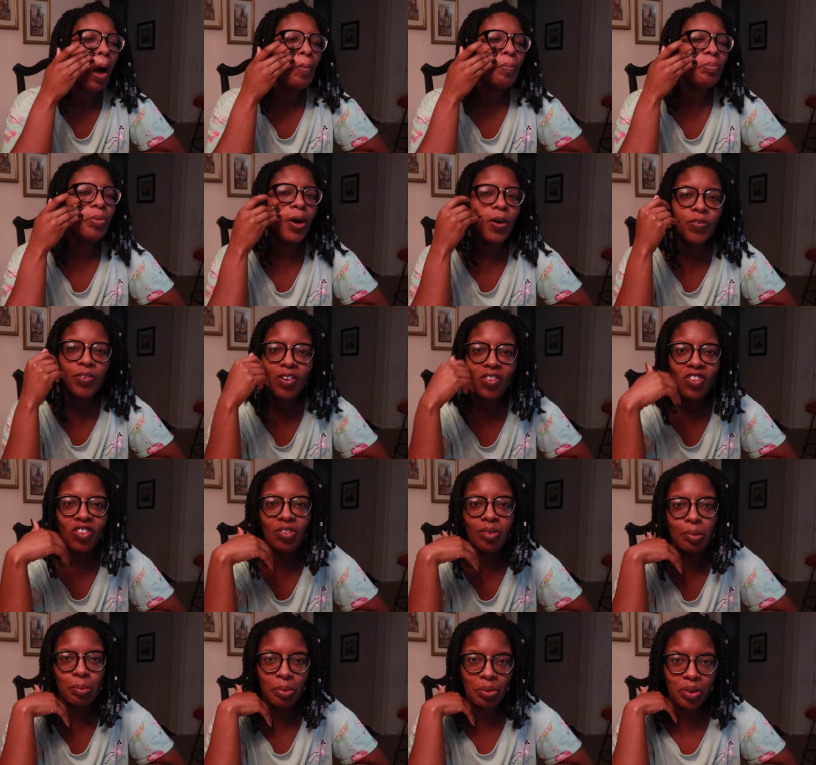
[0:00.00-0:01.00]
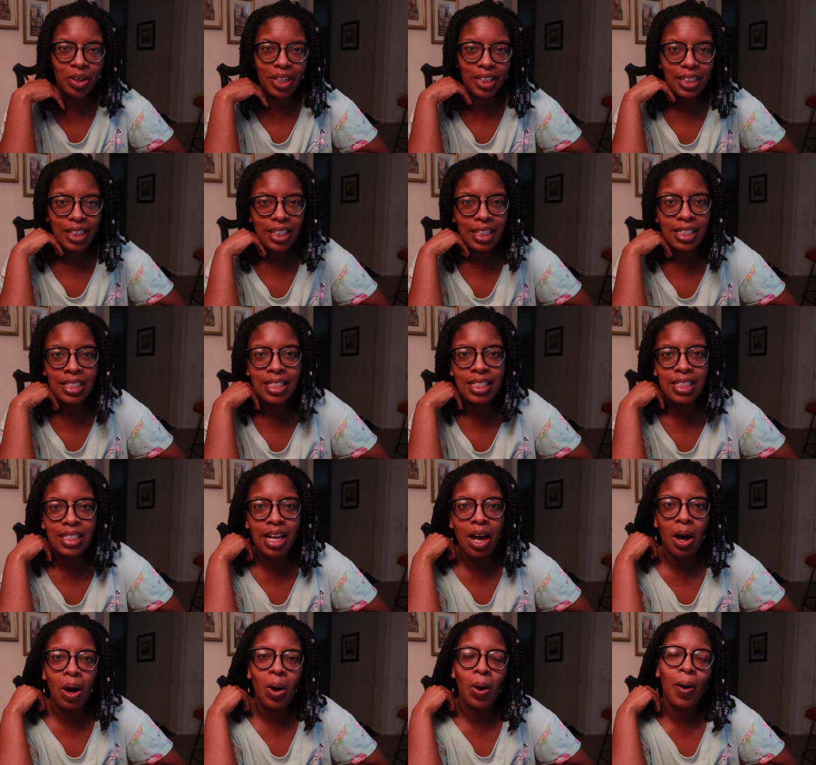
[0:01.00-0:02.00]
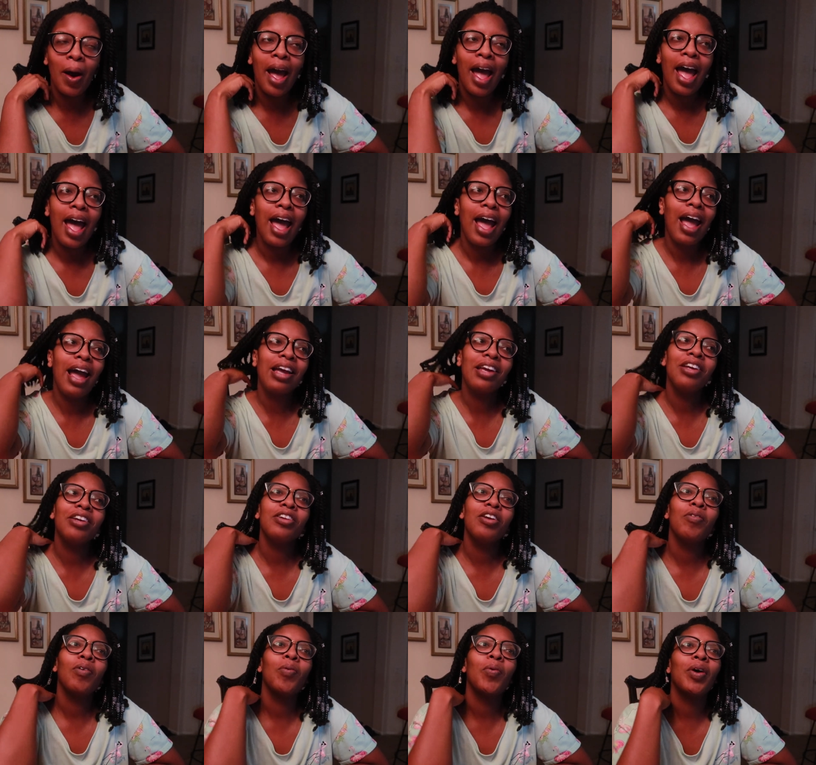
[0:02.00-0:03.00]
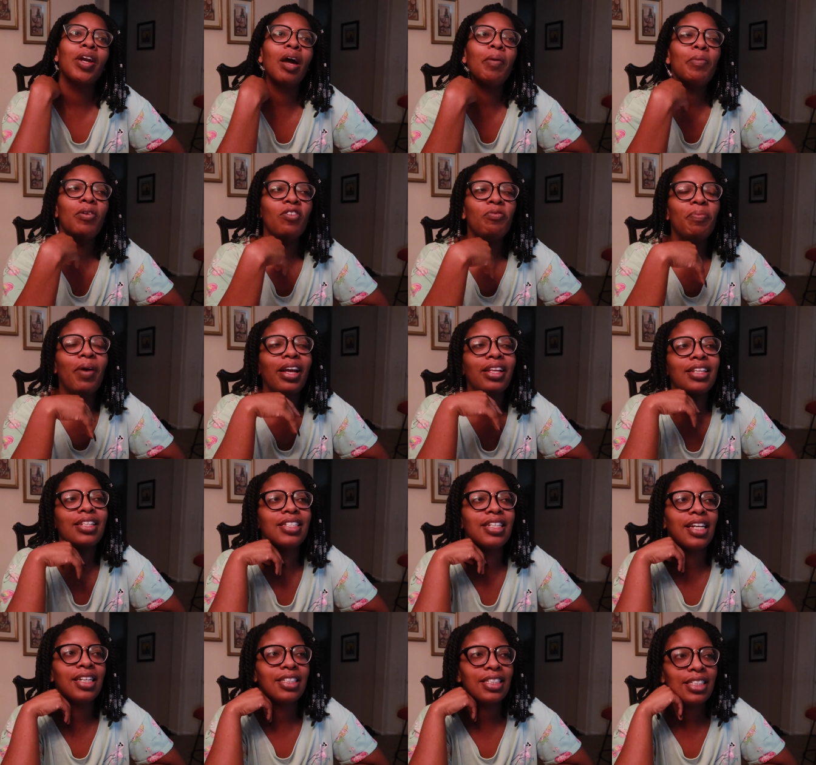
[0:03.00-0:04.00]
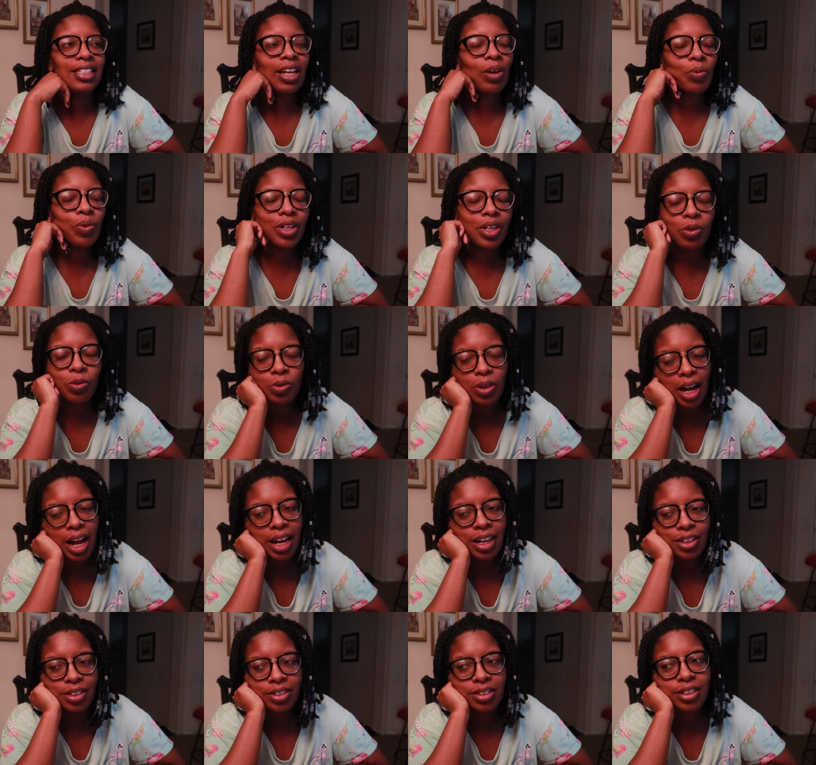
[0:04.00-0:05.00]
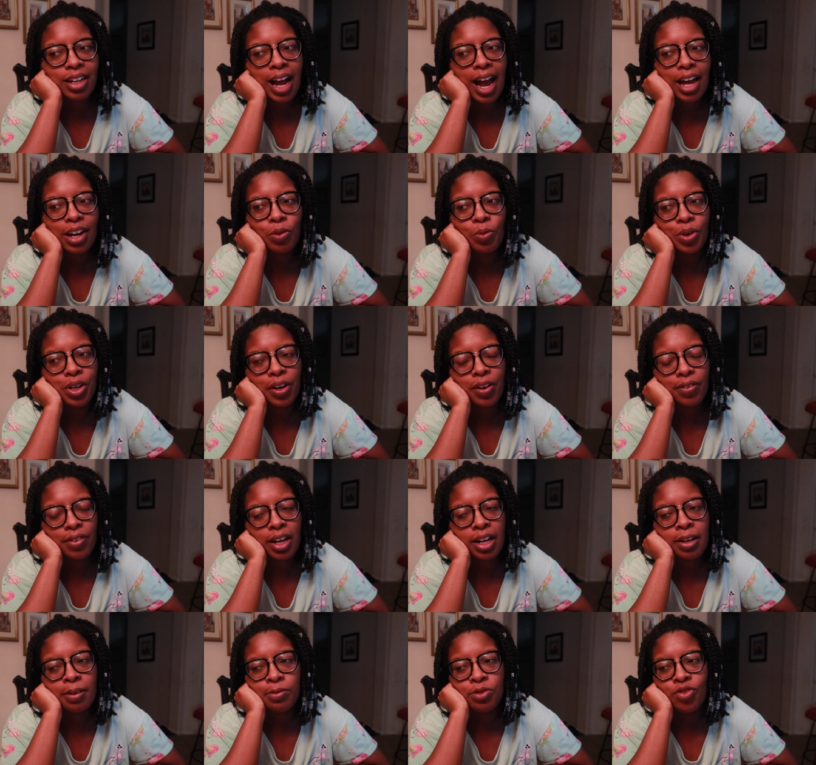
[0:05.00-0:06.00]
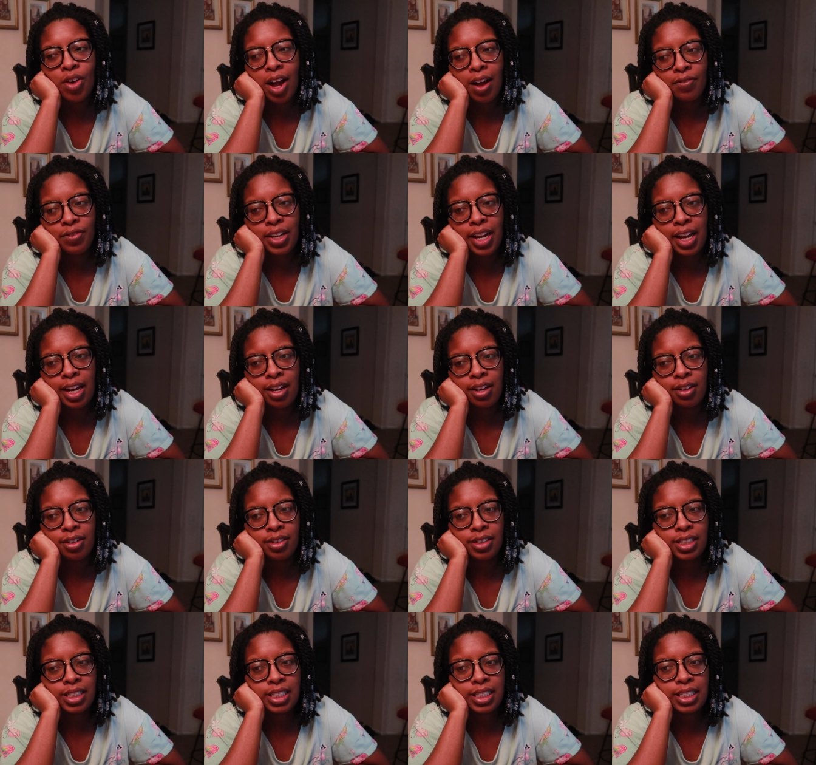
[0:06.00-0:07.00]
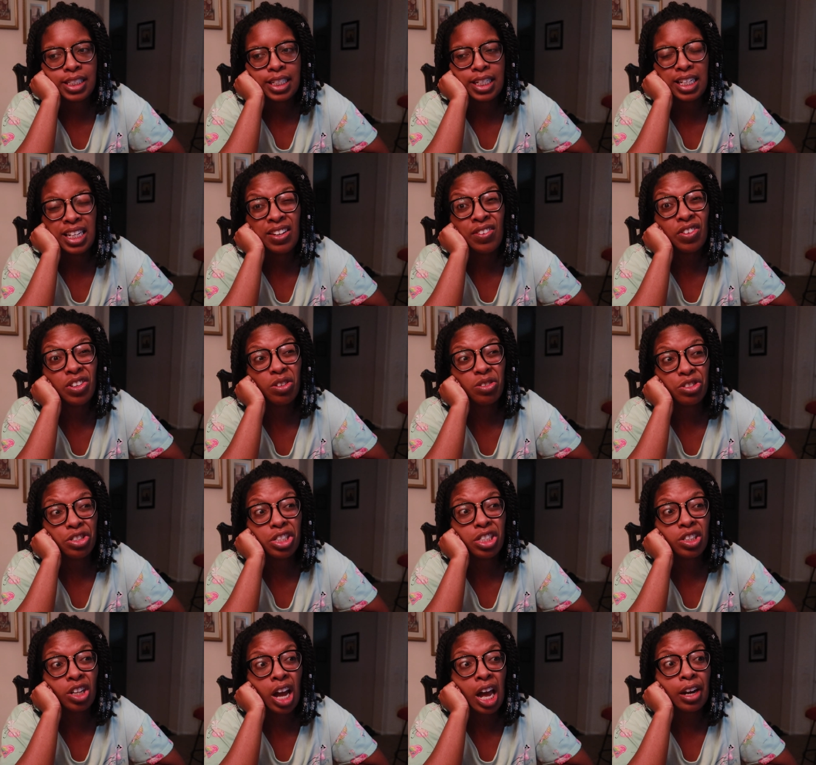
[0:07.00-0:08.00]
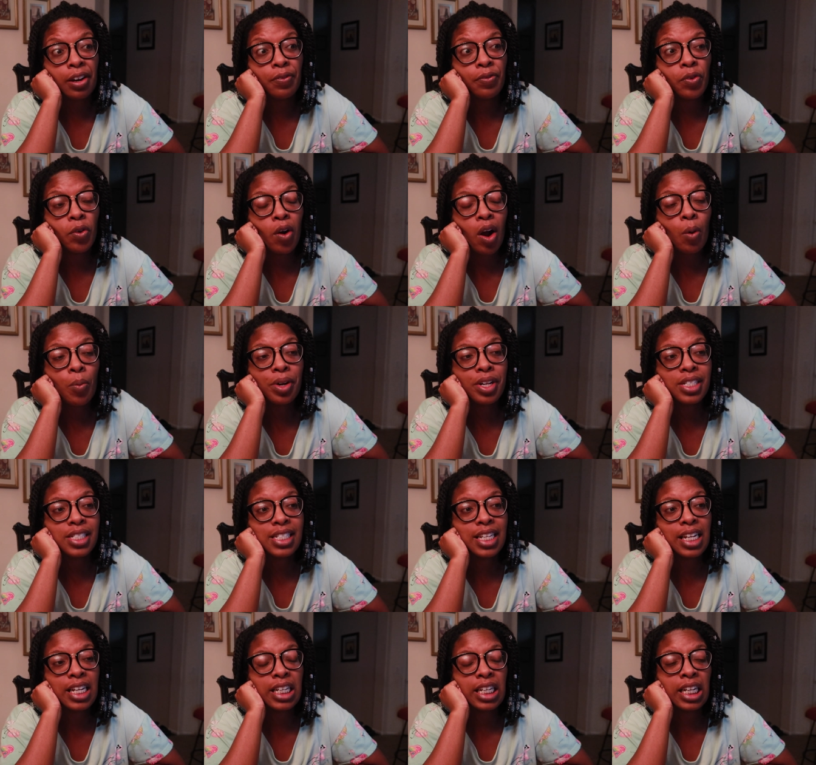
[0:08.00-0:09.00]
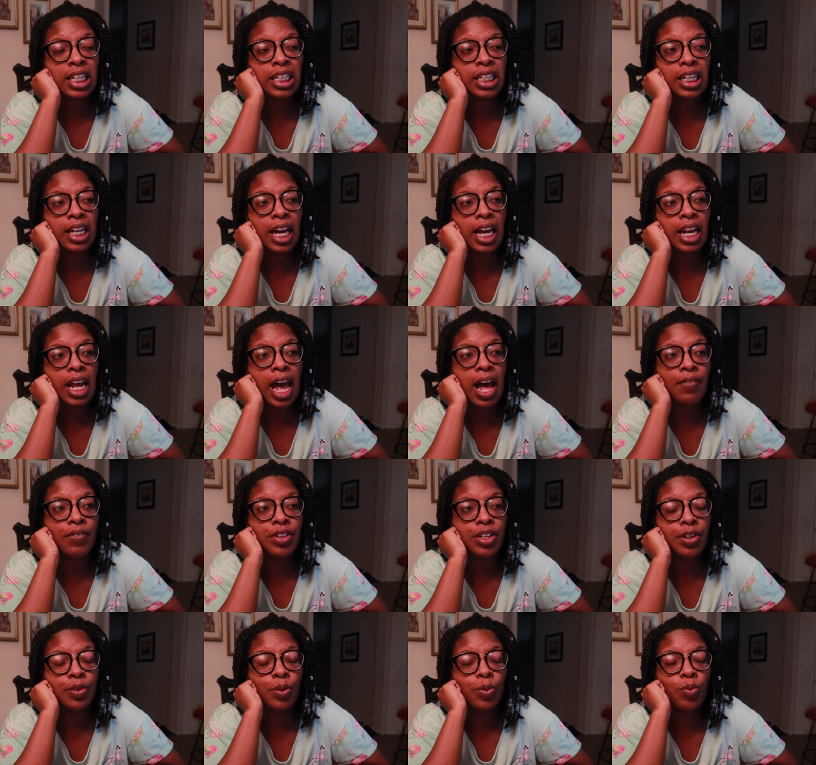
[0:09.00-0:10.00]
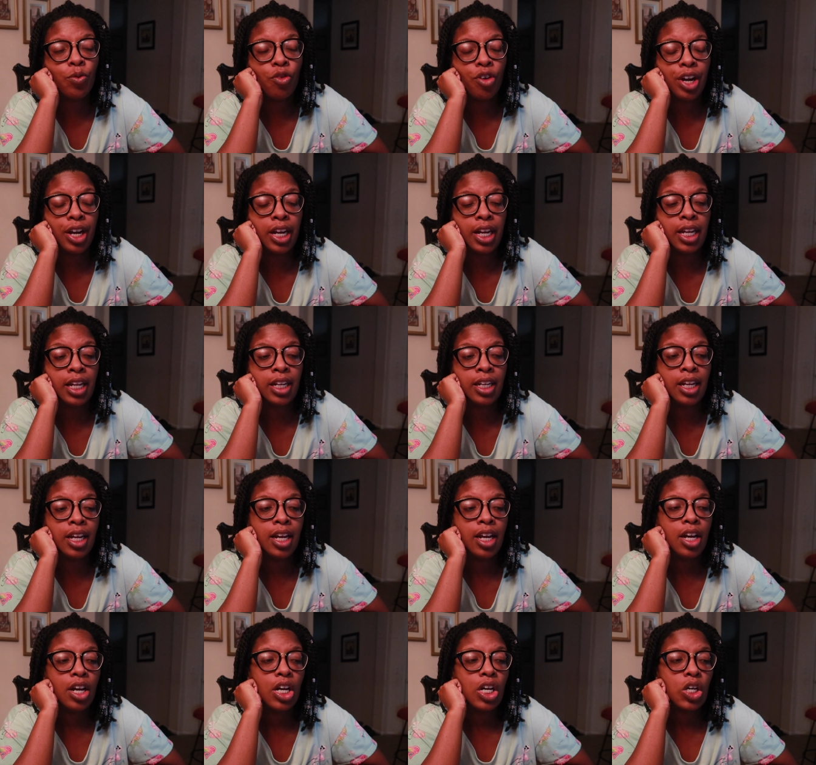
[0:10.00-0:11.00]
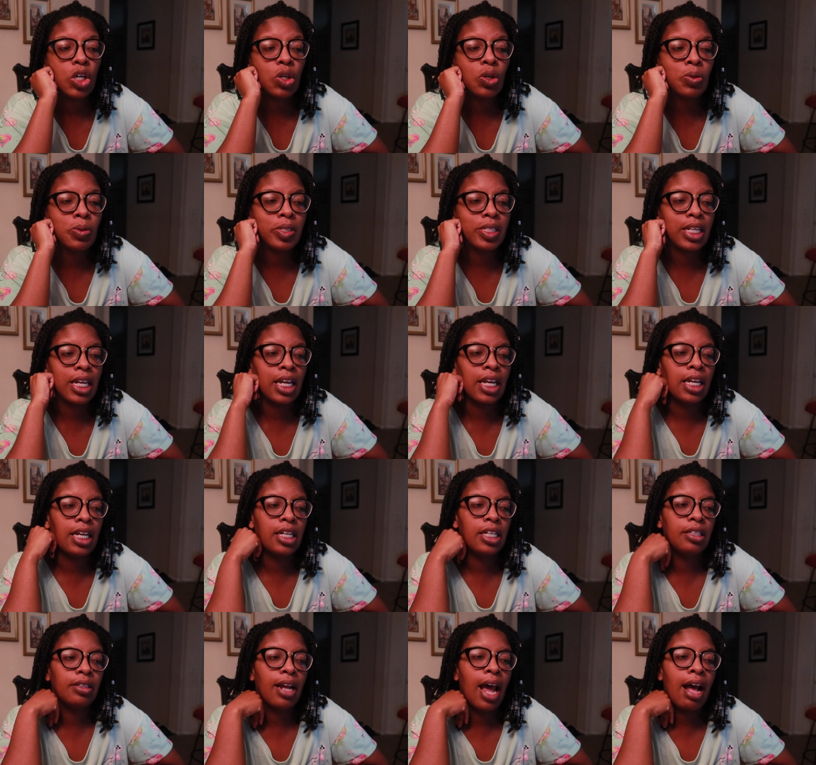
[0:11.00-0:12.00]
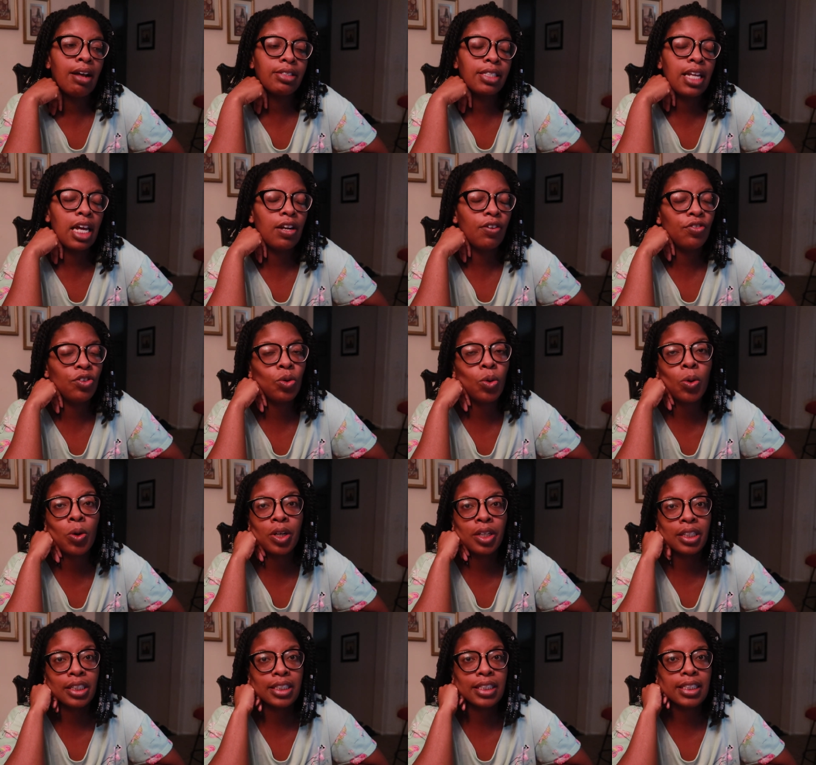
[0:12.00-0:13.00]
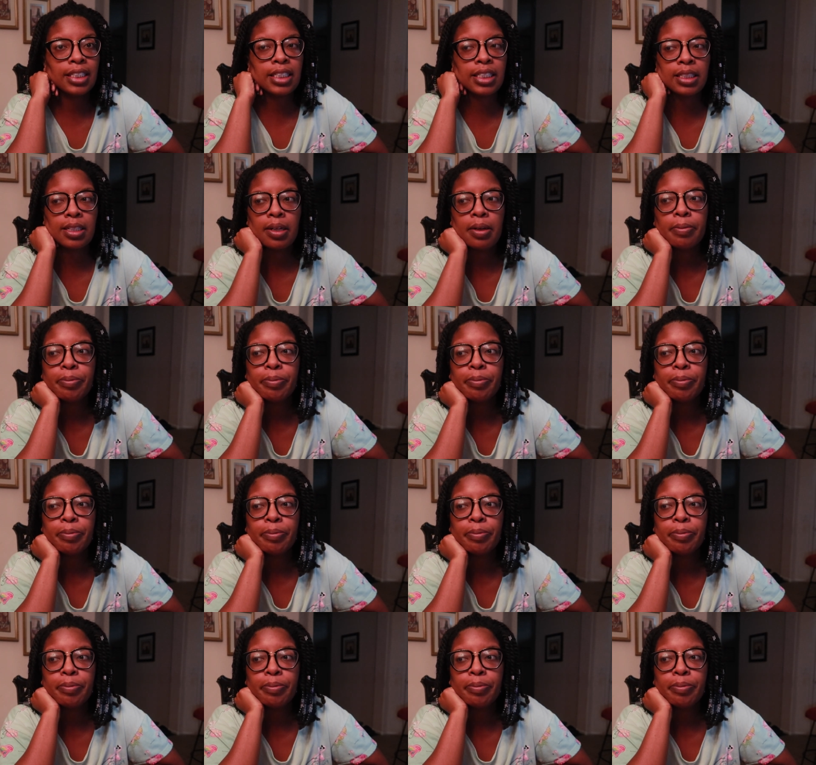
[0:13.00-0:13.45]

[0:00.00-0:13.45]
both of them are pregnant so and you know when i move back to texas i want to i kind of want to um, drive down to see even though she's kind of far i want to see linda and i have another friend who's in outside of new orleans